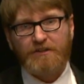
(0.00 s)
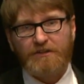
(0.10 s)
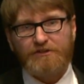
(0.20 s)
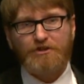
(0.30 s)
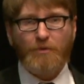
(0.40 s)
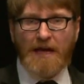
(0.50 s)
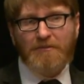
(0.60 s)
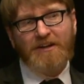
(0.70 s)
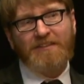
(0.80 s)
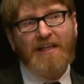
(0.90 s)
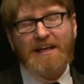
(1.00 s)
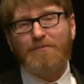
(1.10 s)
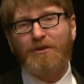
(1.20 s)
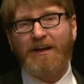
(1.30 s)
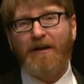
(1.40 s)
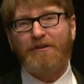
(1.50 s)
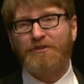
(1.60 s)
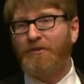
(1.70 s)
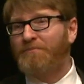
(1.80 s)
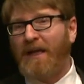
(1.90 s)
so we have an unlikable
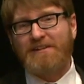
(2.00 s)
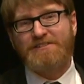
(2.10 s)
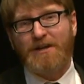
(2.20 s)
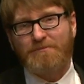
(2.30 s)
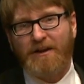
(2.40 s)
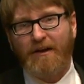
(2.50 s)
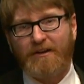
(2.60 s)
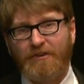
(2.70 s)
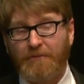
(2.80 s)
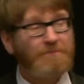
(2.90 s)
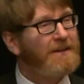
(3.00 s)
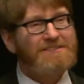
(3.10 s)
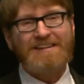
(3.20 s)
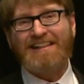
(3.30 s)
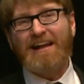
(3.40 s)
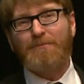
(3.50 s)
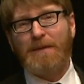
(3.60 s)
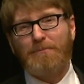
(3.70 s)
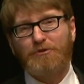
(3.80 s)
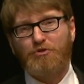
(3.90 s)
character and a dumb character. Not a lot of
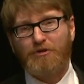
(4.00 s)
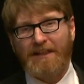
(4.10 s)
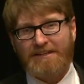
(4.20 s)
people to relate